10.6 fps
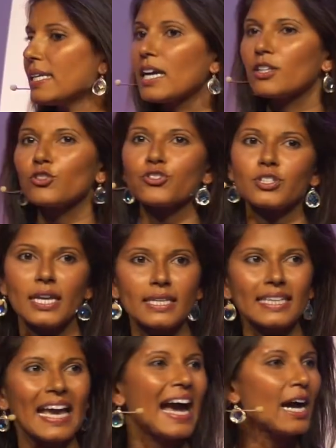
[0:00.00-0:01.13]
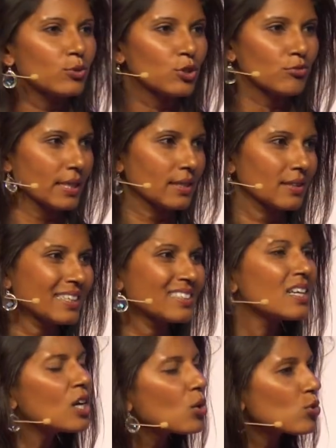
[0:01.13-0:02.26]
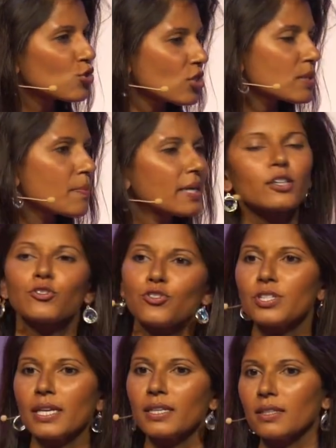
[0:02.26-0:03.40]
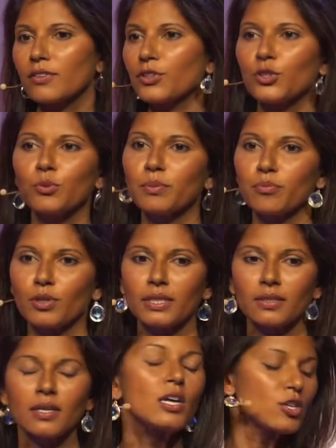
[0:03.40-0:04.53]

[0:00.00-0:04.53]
in understanding how to regulate was just my understanding of the human brain.